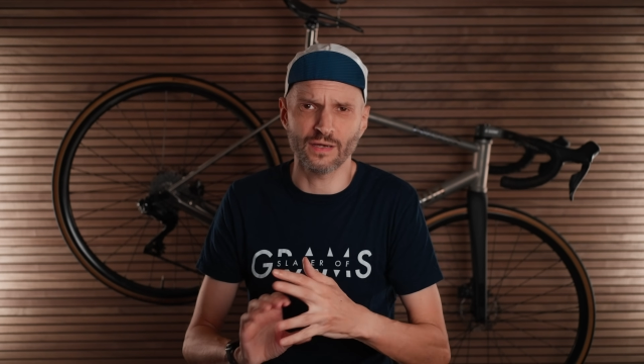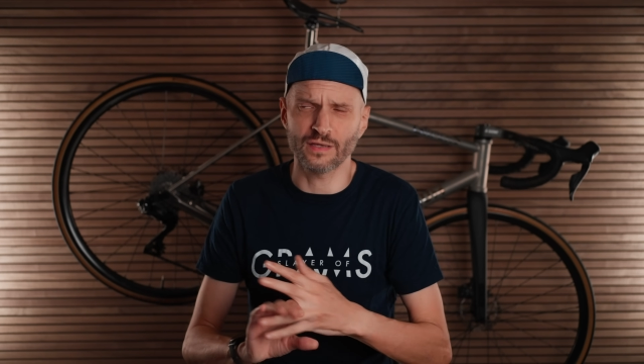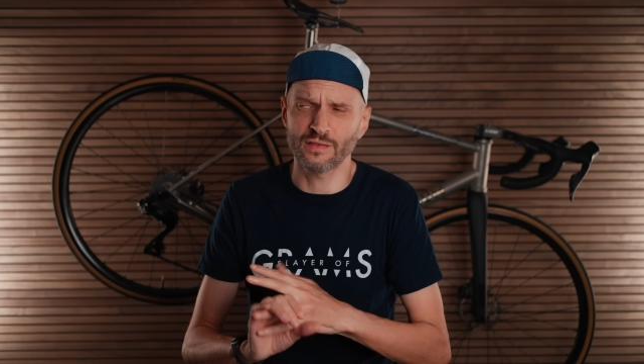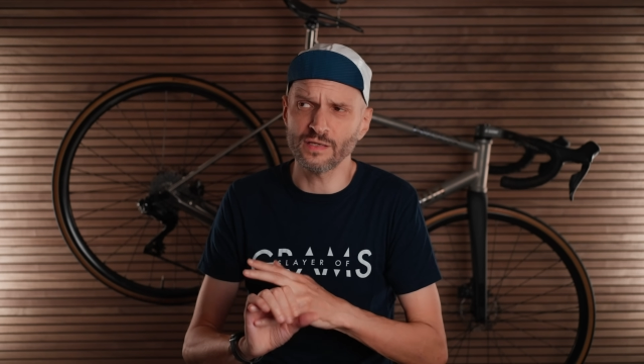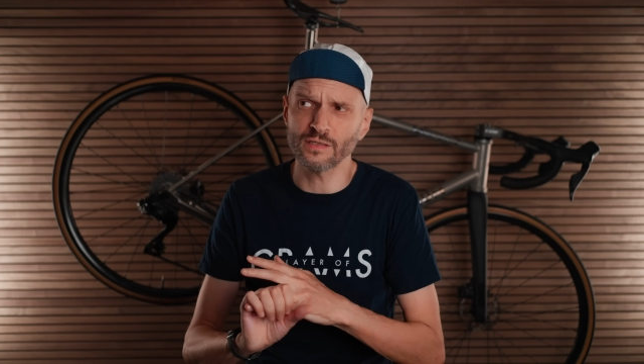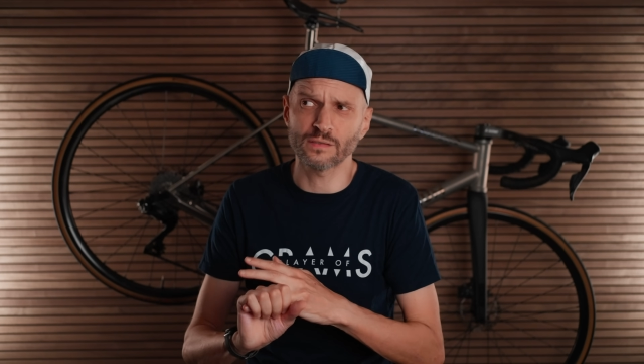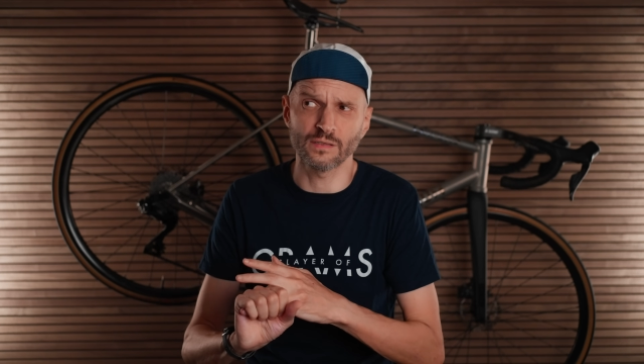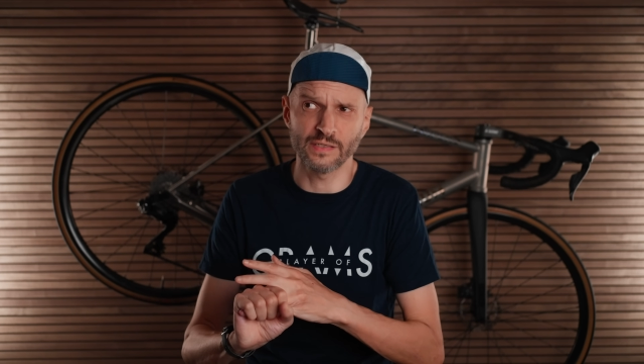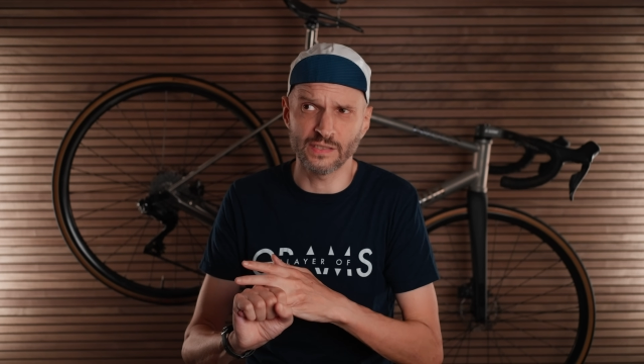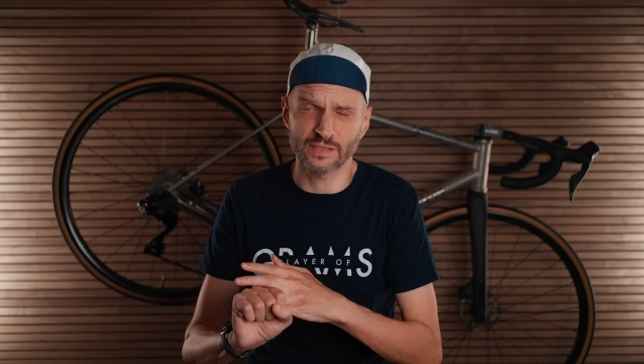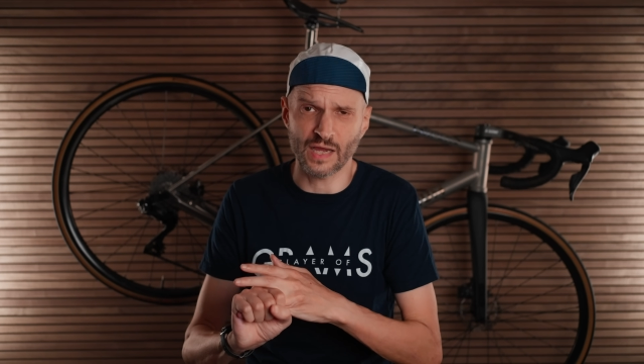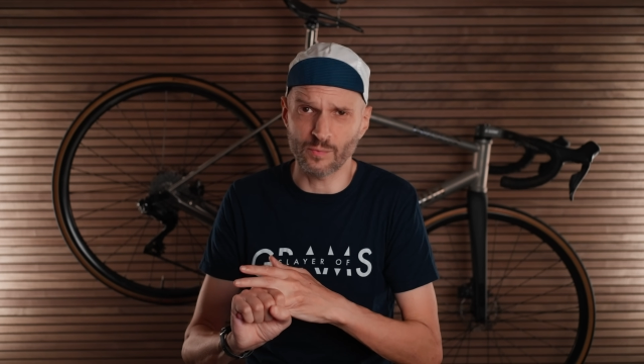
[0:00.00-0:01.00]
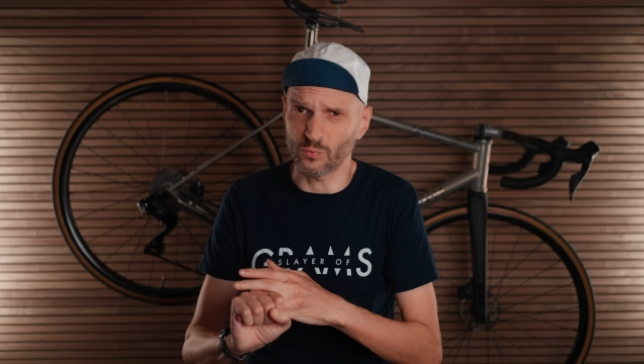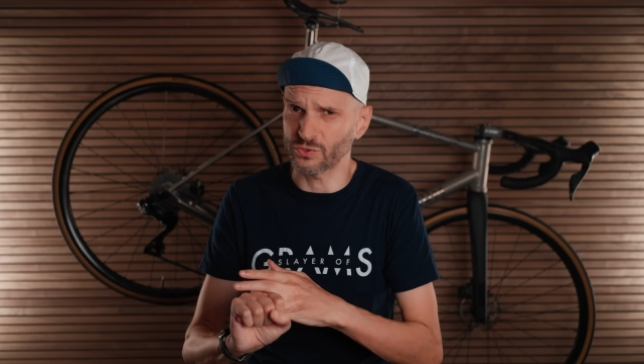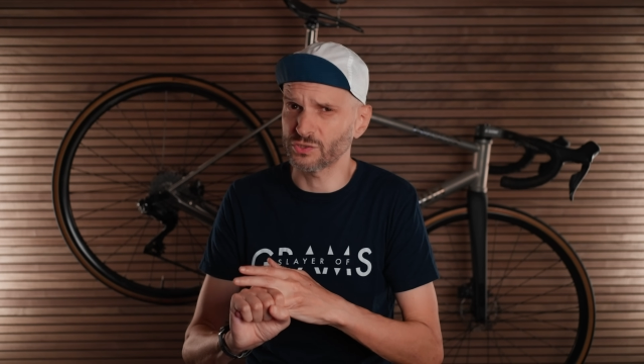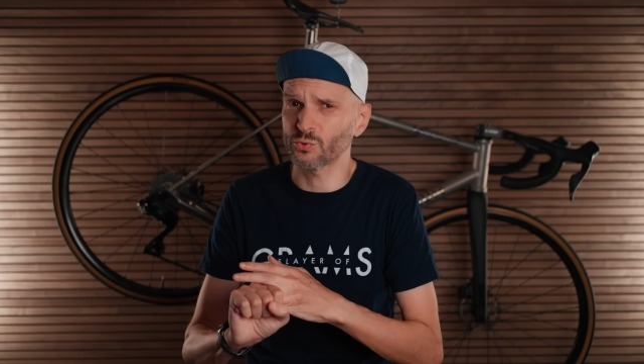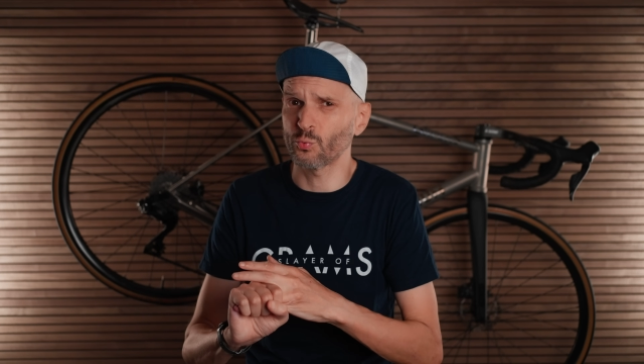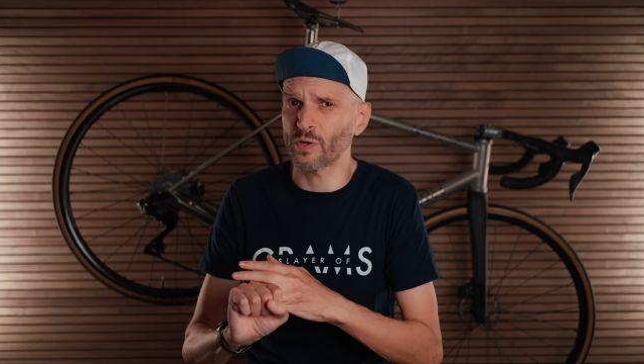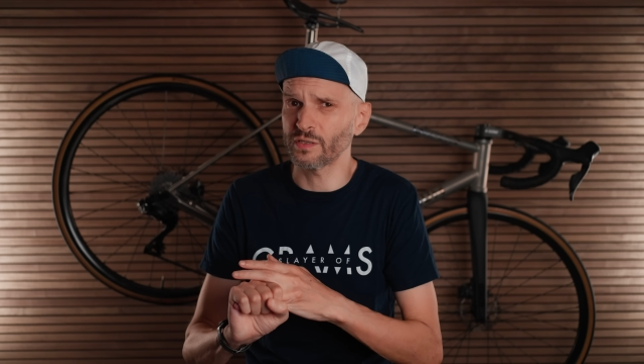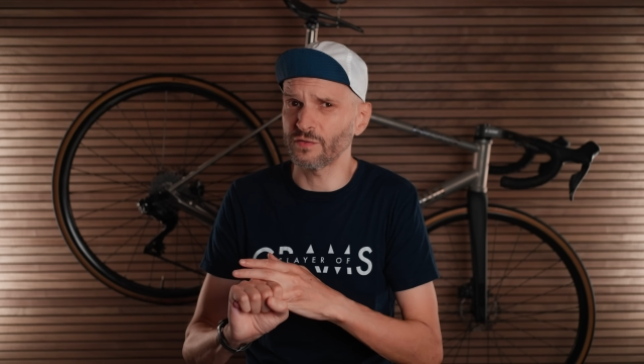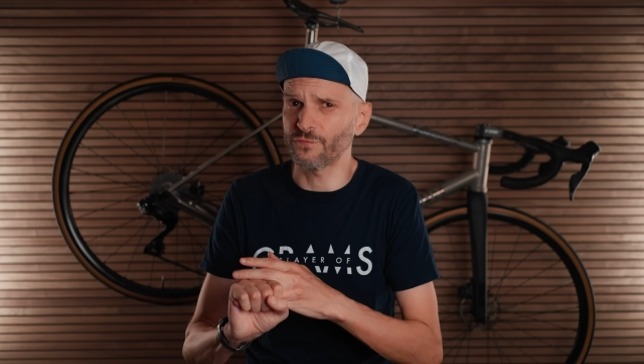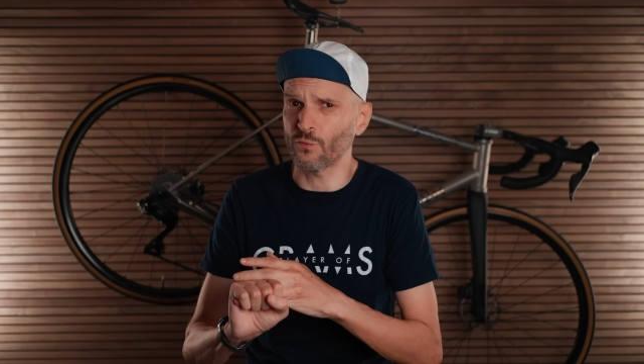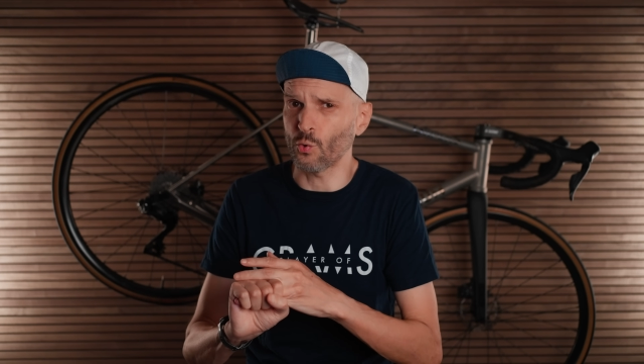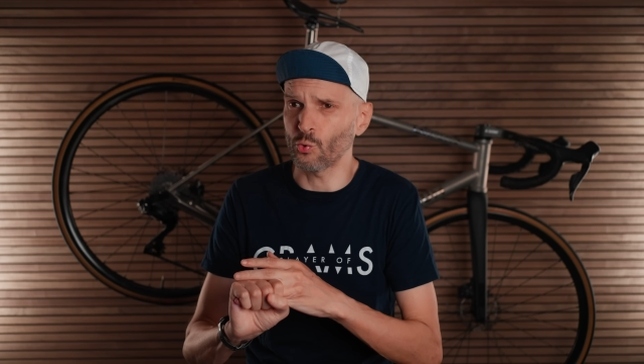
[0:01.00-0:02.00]
I think the lead time was
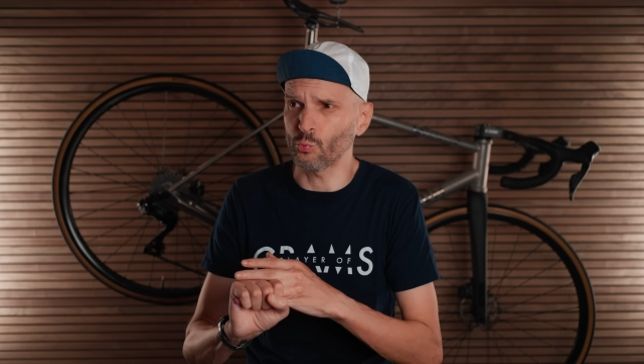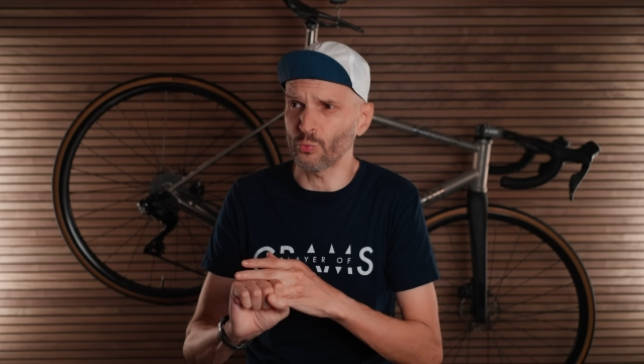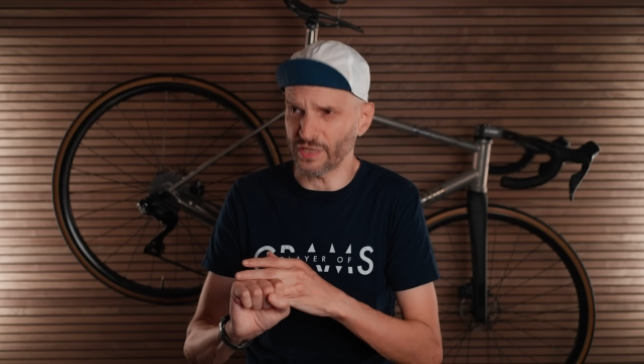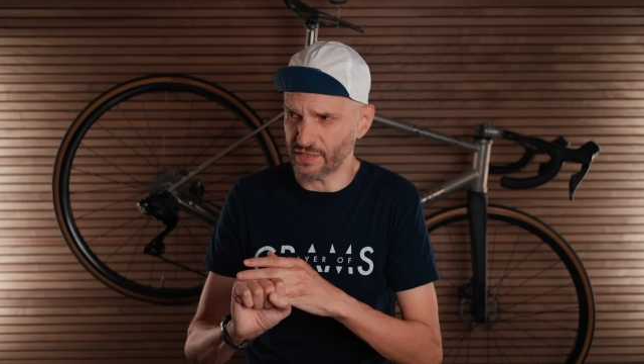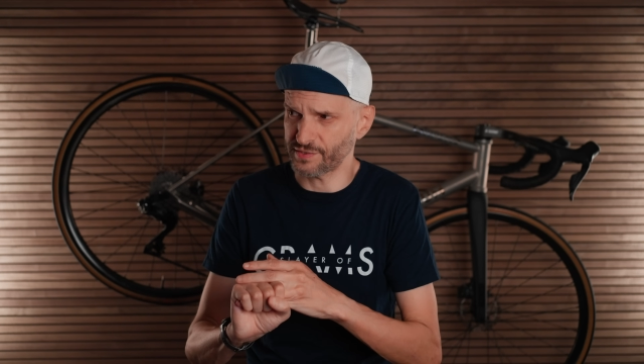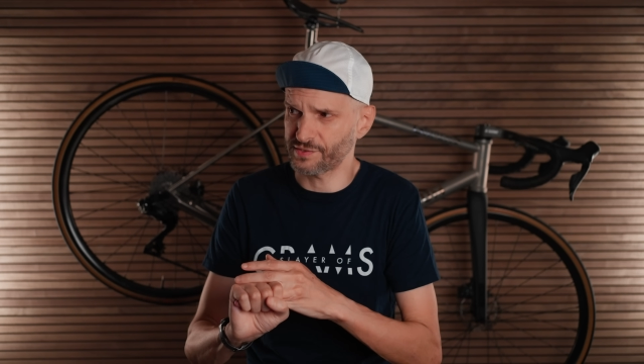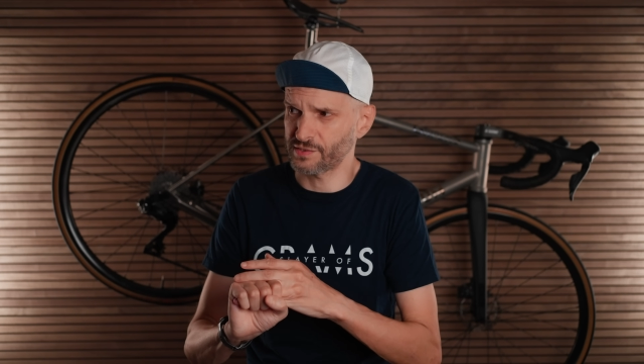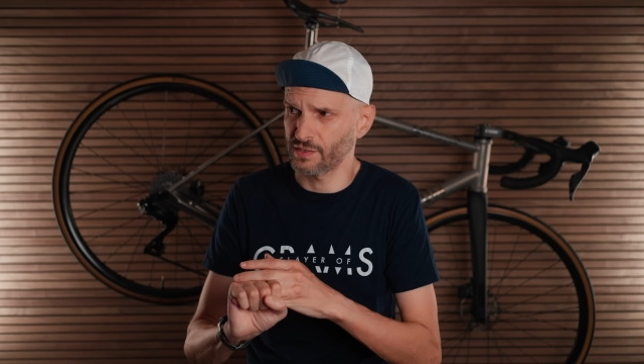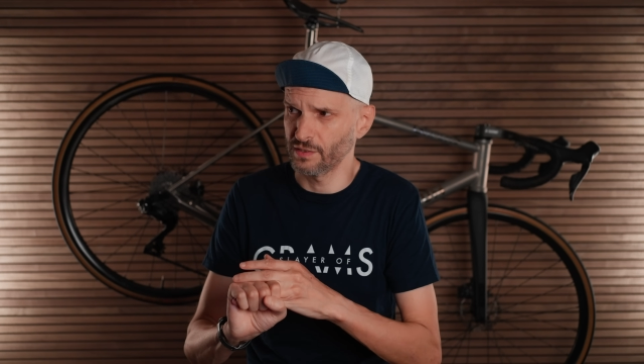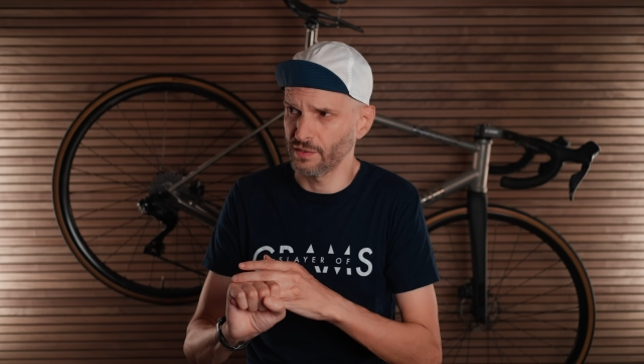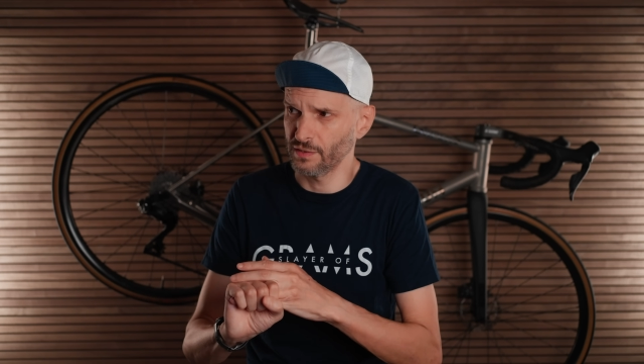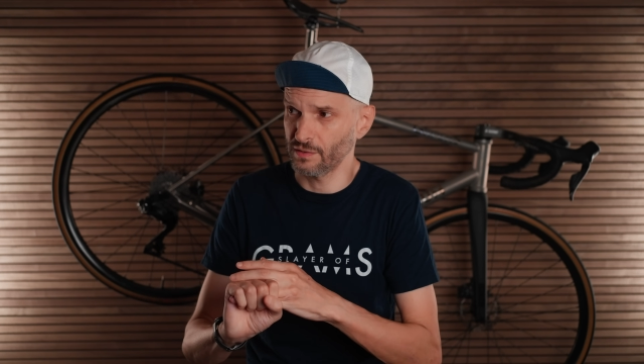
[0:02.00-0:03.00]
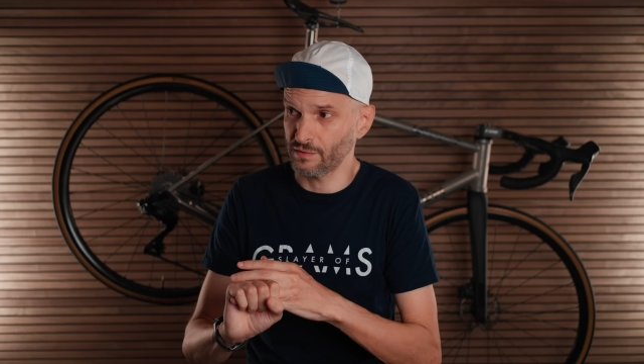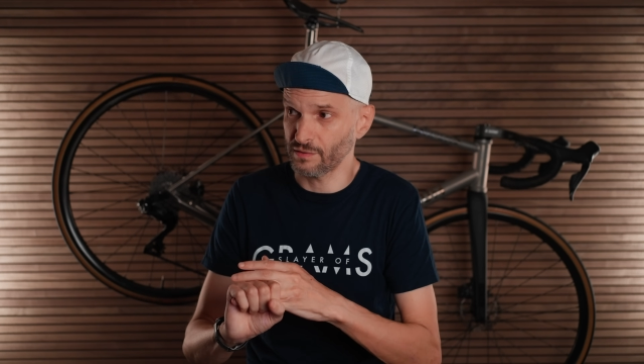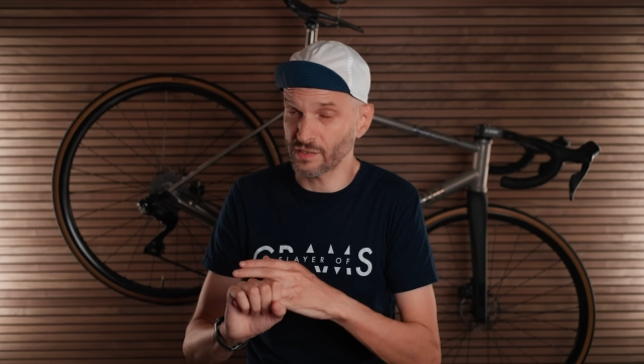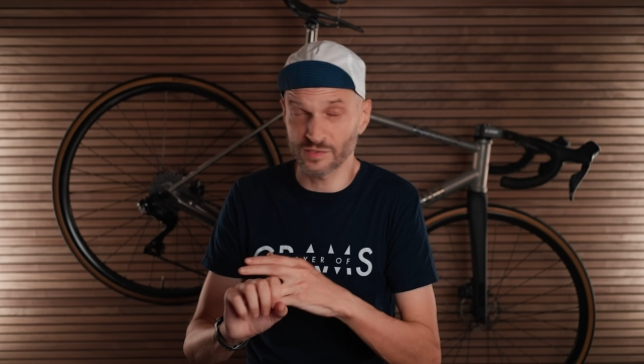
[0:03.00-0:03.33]
24 weeks. That